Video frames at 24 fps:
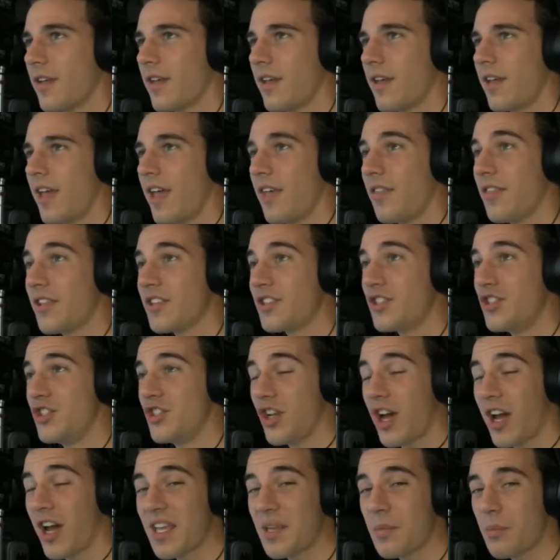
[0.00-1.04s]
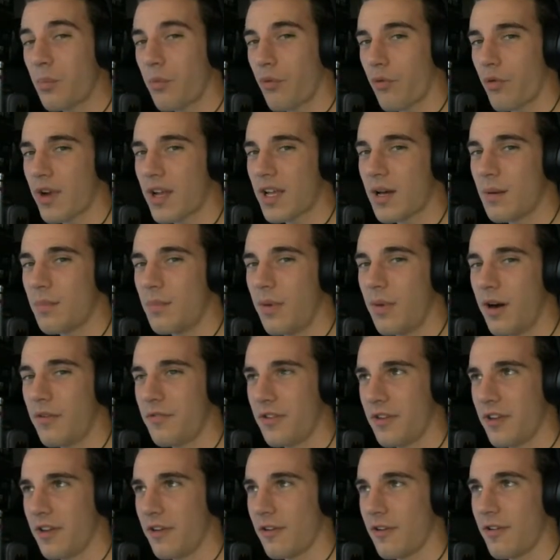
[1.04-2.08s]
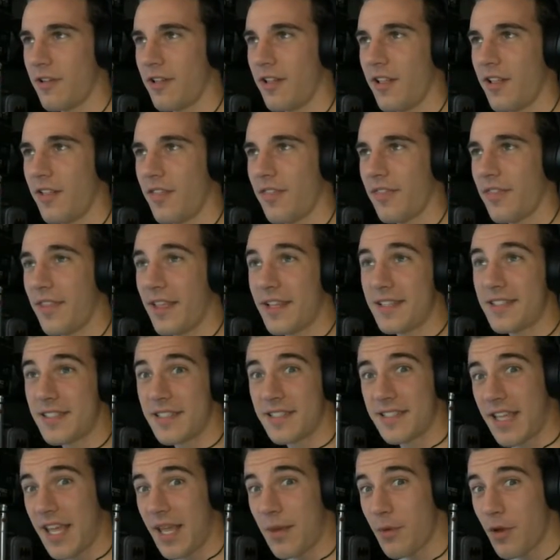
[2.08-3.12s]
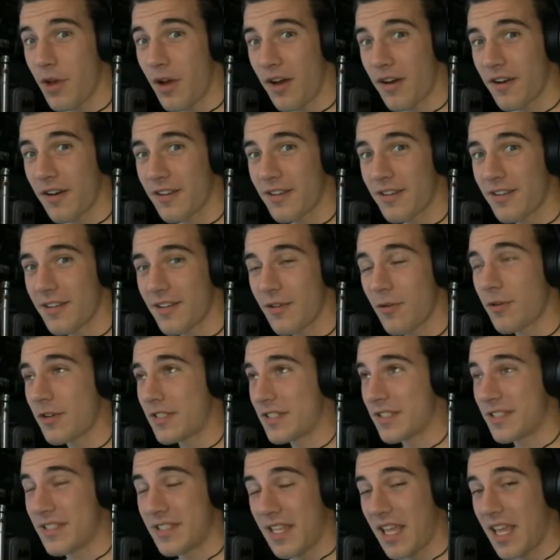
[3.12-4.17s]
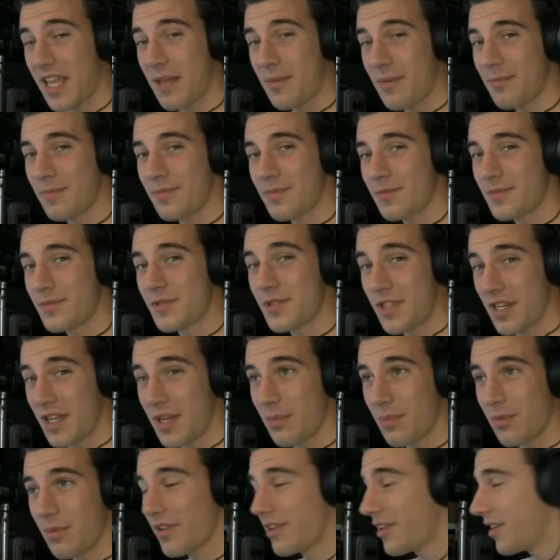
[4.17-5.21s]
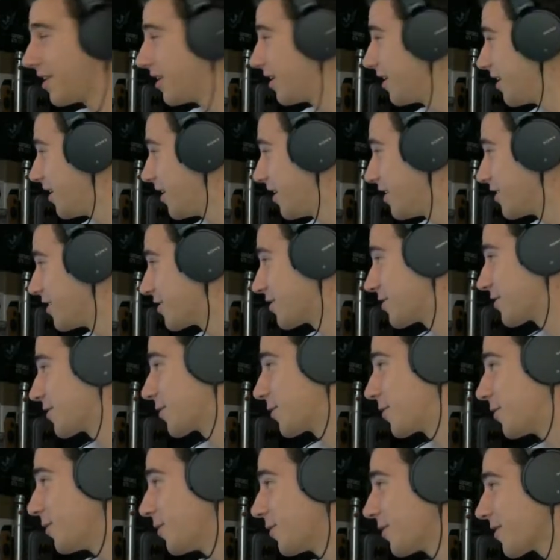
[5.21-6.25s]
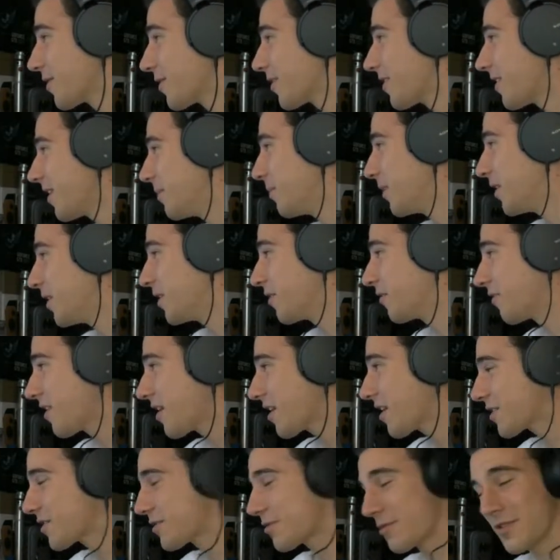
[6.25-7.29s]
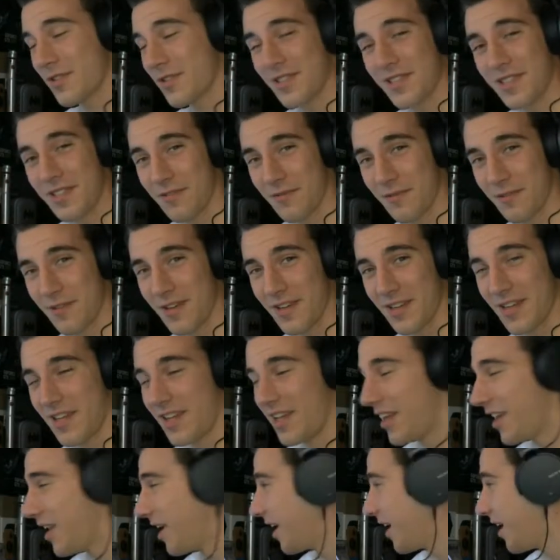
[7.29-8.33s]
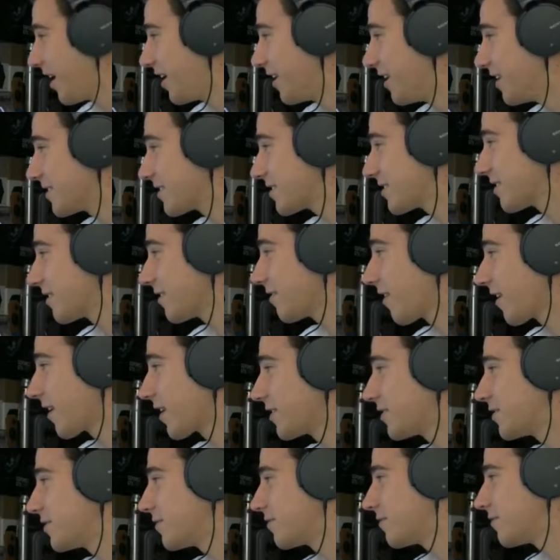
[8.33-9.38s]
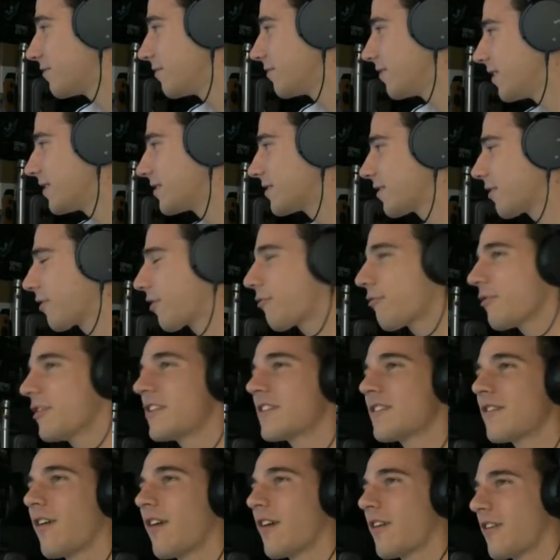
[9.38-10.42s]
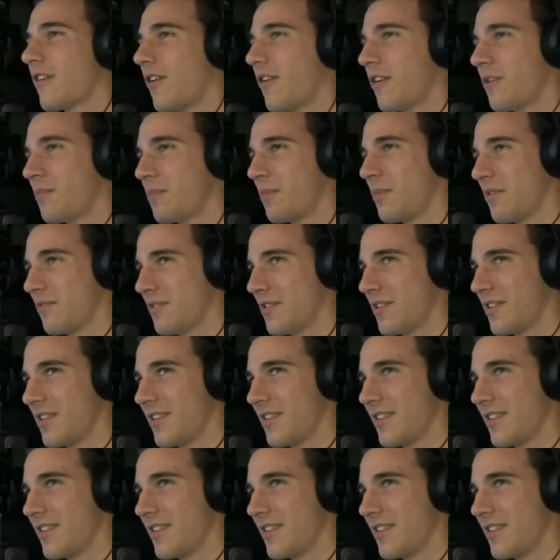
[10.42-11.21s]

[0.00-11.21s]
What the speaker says: and this giant brick above here, it's the same card, or it's the same chip. It's just the cooler and manufacturer is different, and it's like it's a 3-slot card, my friend.